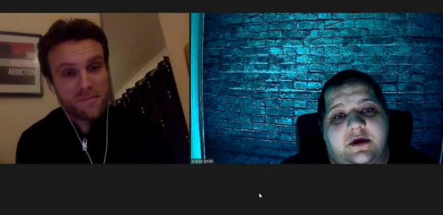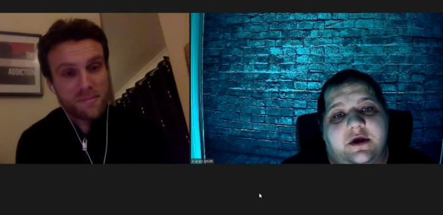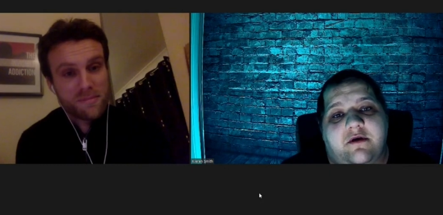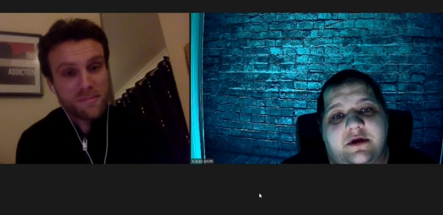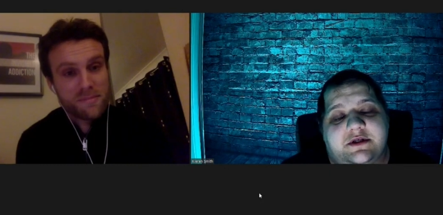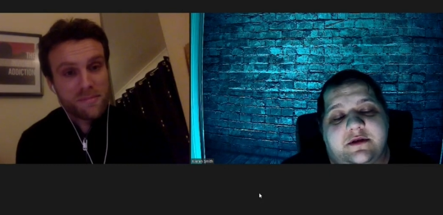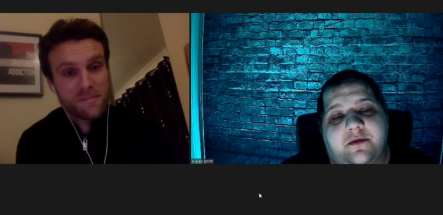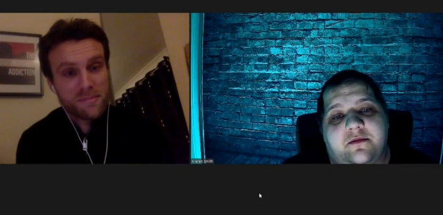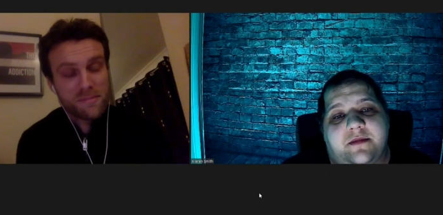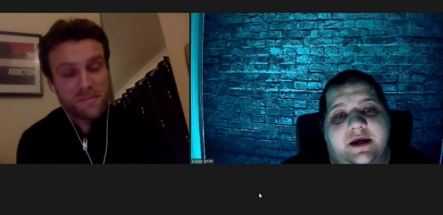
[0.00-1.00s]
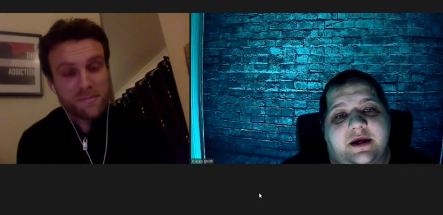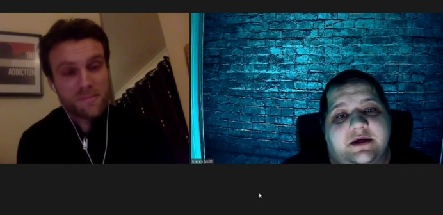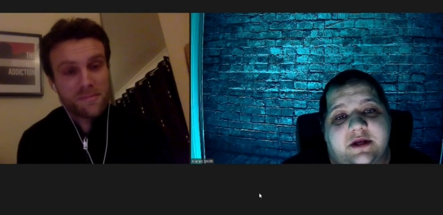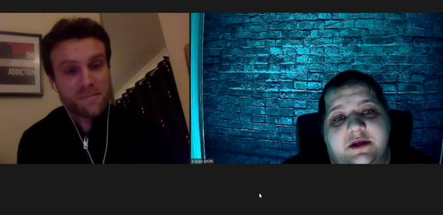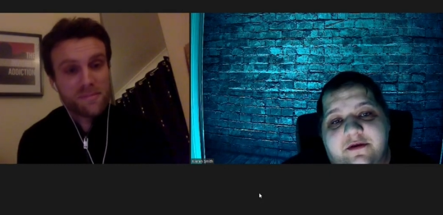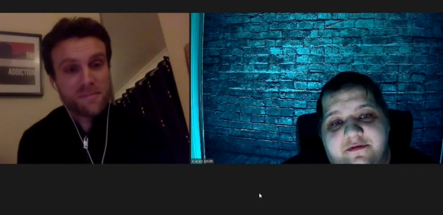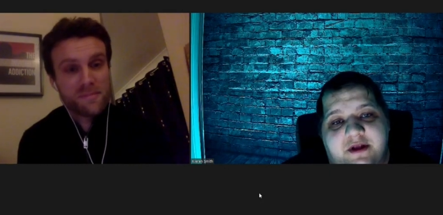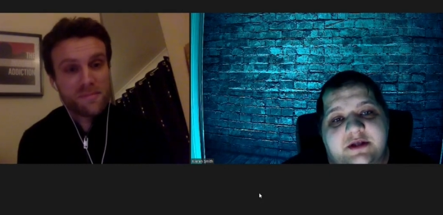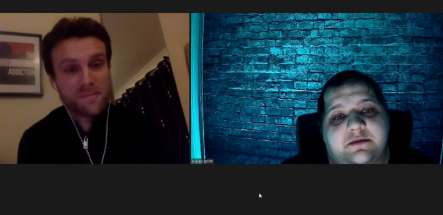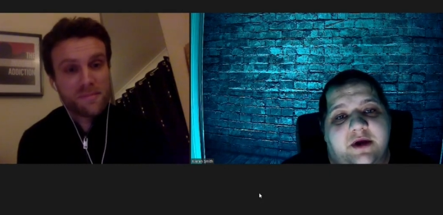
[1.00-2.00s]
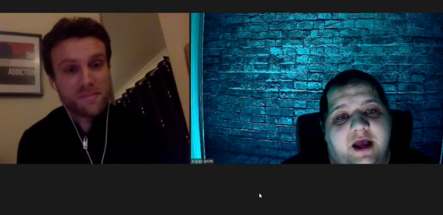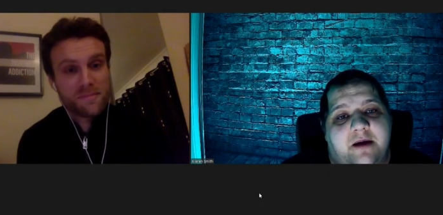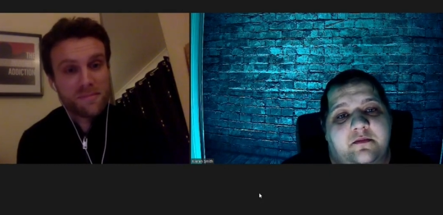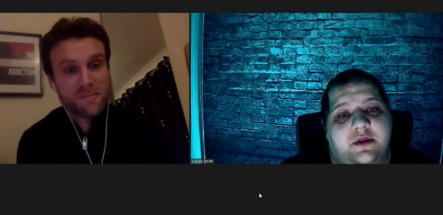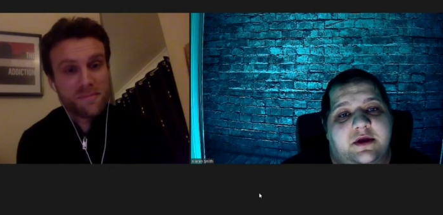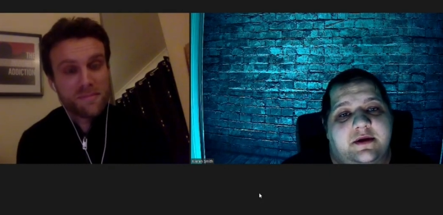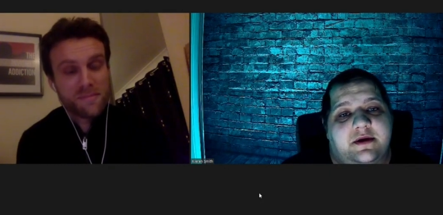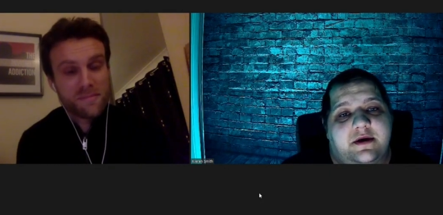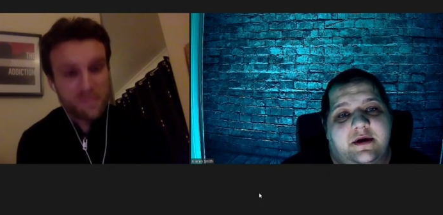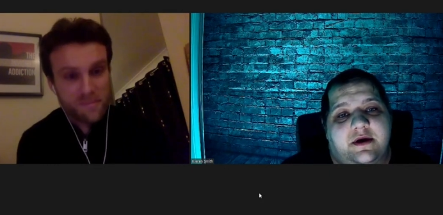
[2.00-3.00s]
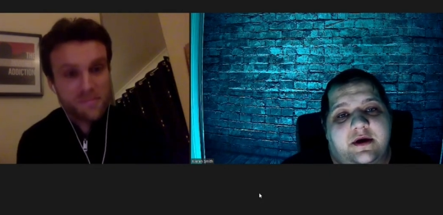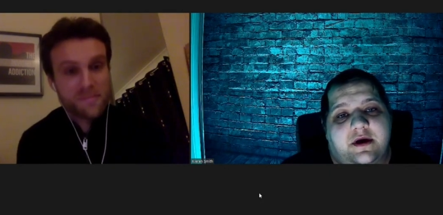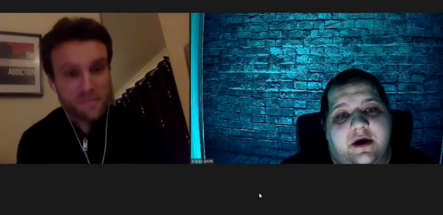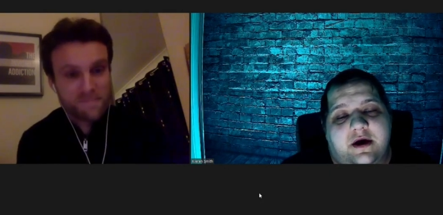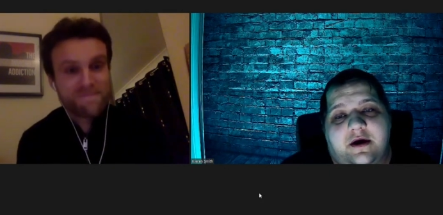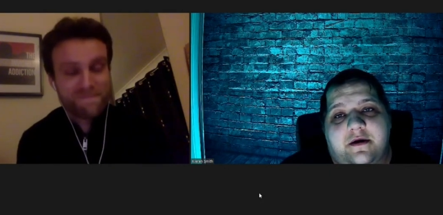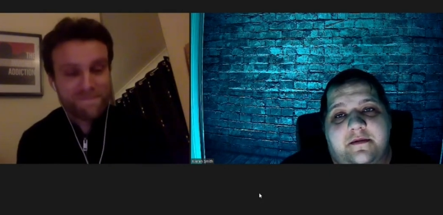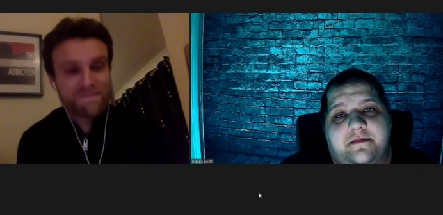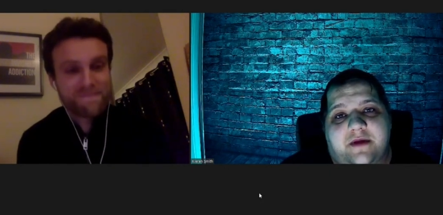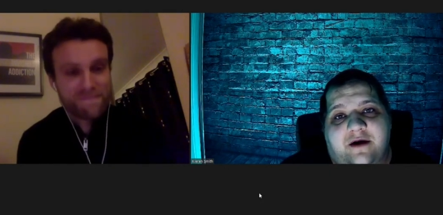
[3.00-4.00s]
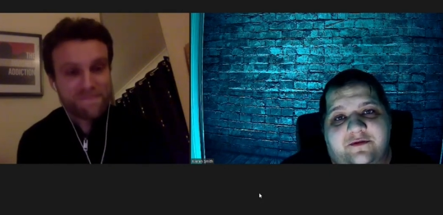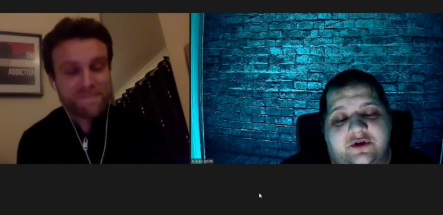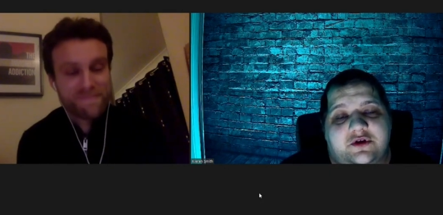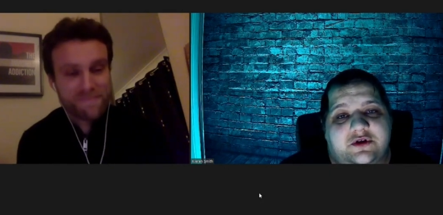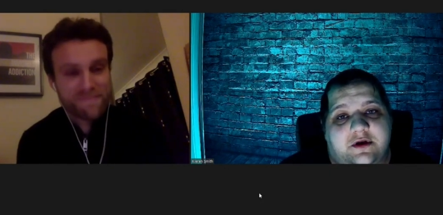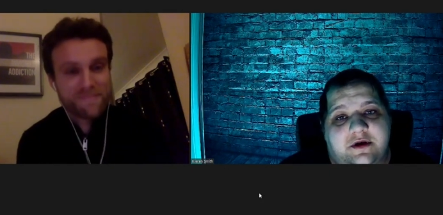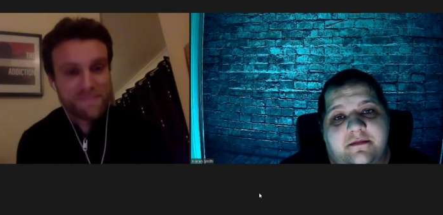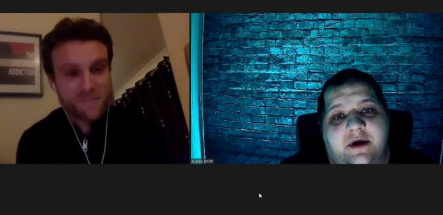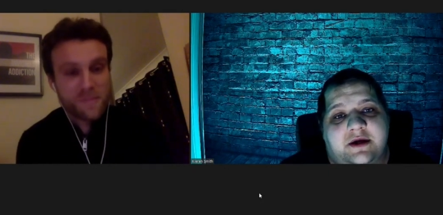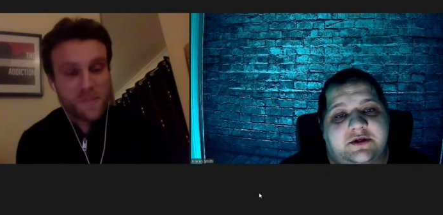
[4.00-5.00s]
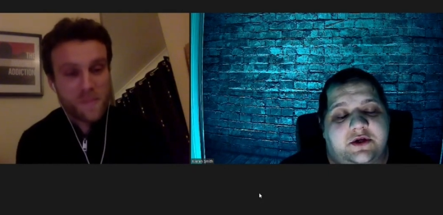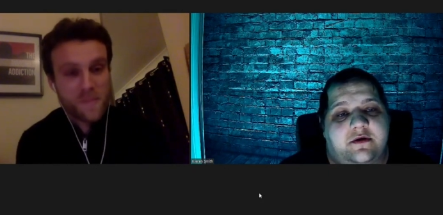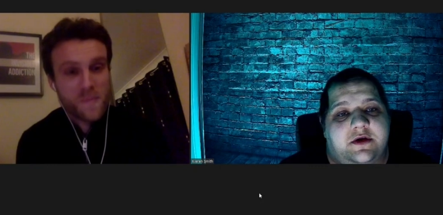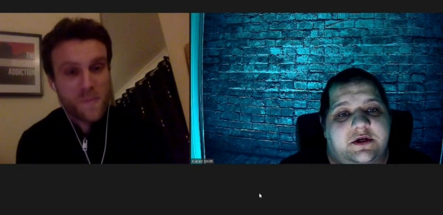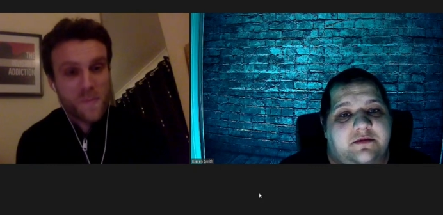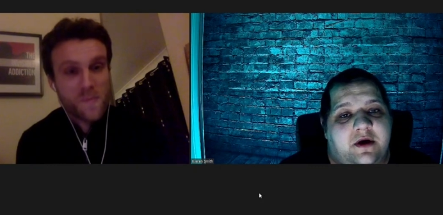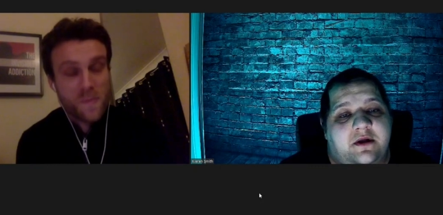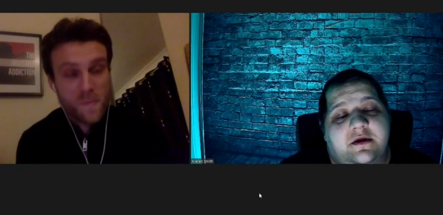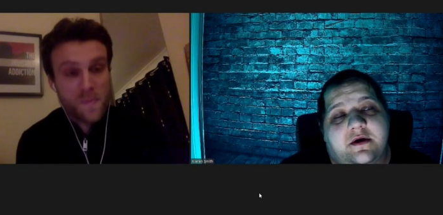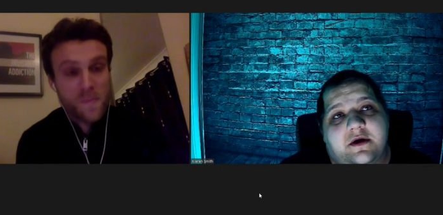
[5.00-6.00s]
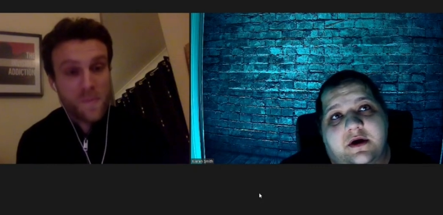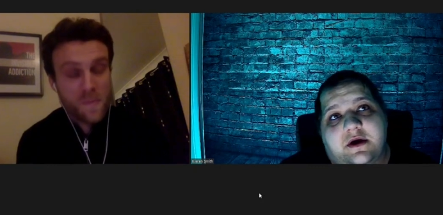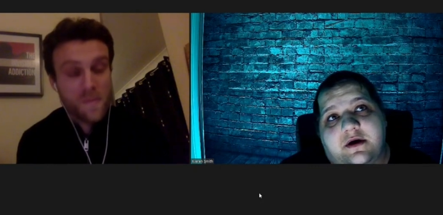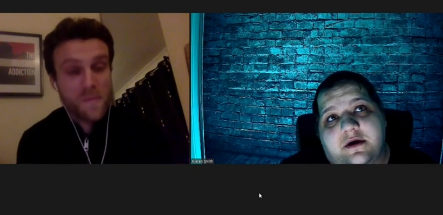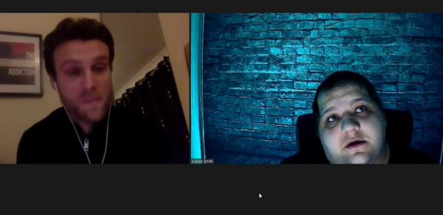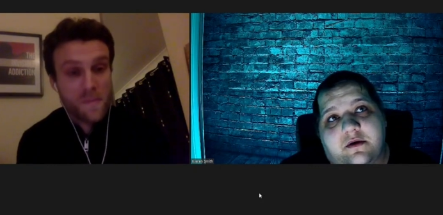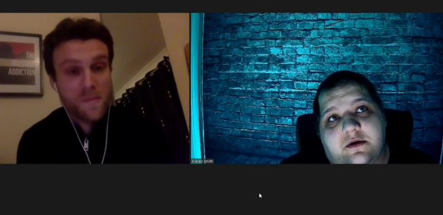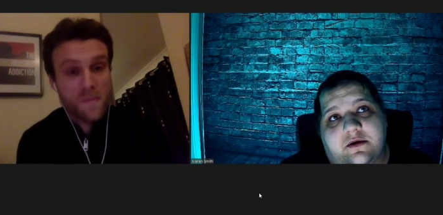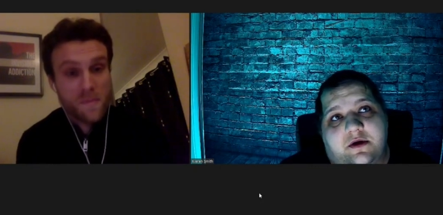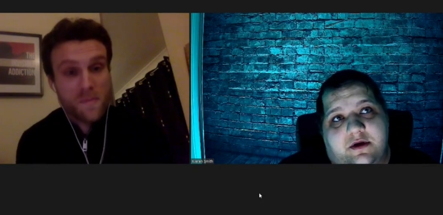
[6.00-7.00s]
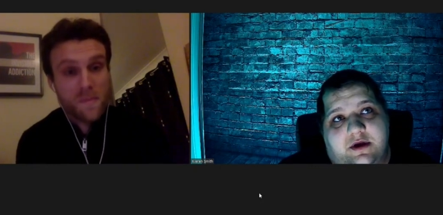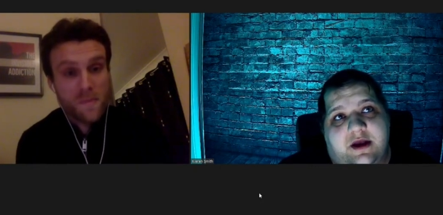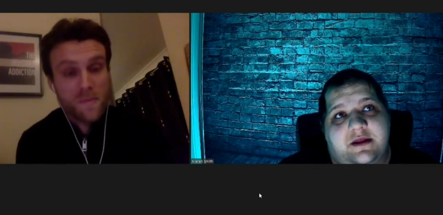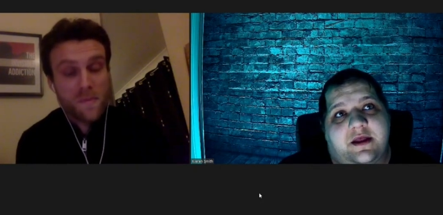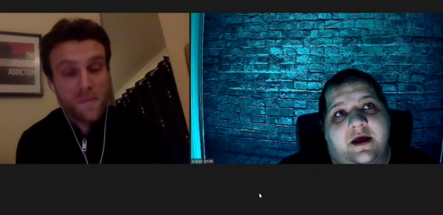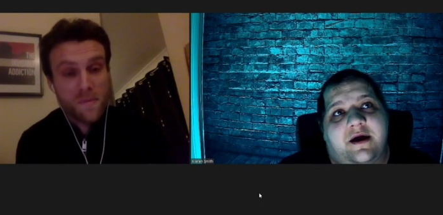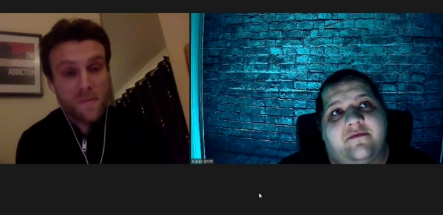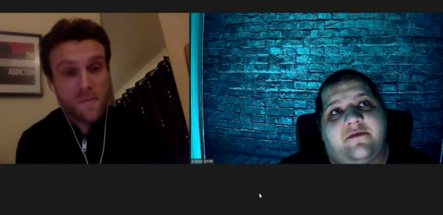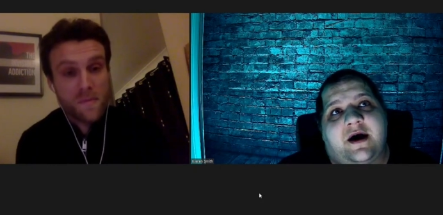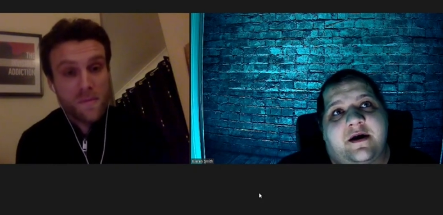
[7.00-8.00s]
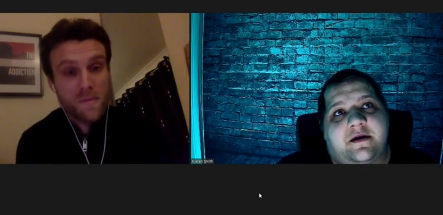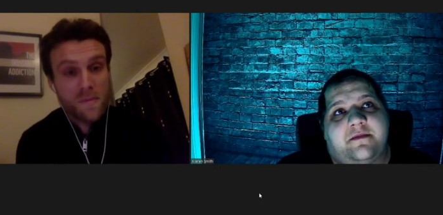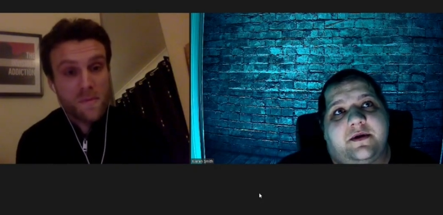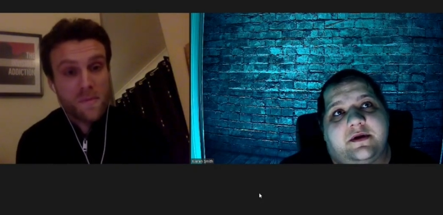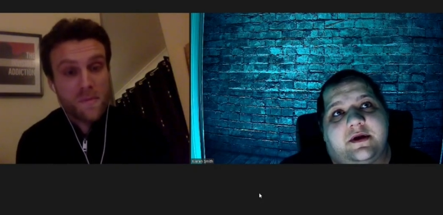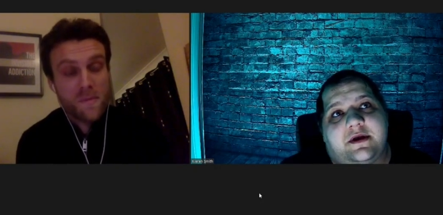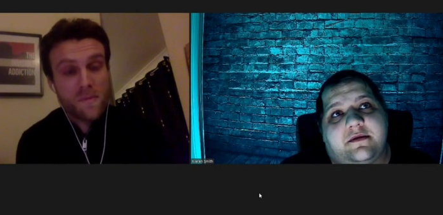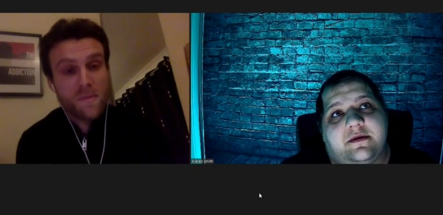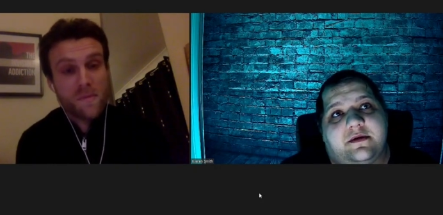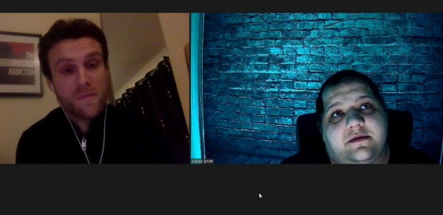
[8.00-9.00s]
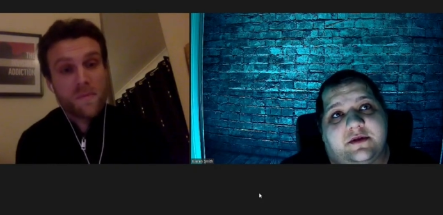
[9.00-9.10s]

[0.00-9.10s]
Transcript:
Speaker 1: you go into the bookmakers and your friends were gambling, um, I've touched on it in my story as well. In that environment, and